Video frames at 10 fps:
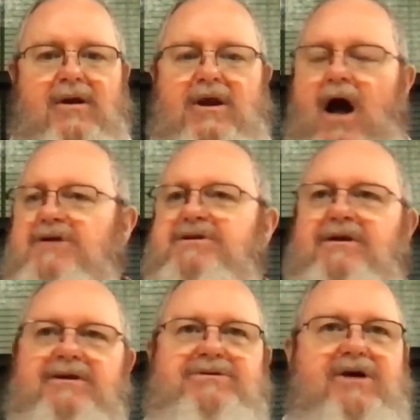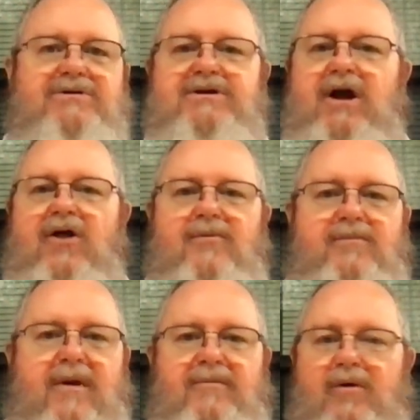constantly judging other
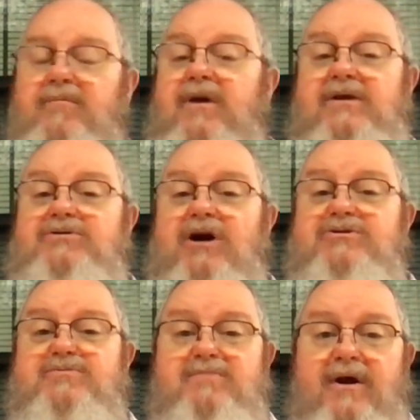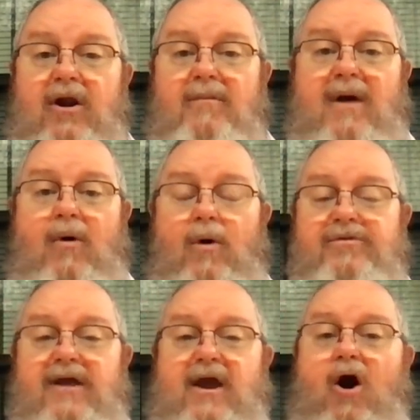people and being judgmental about
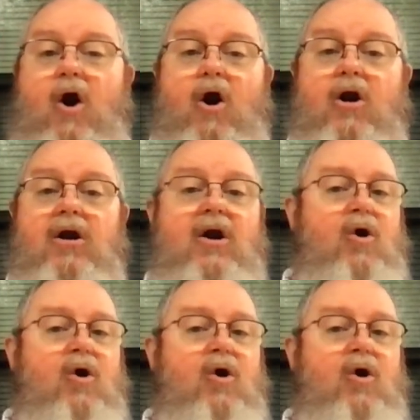what they are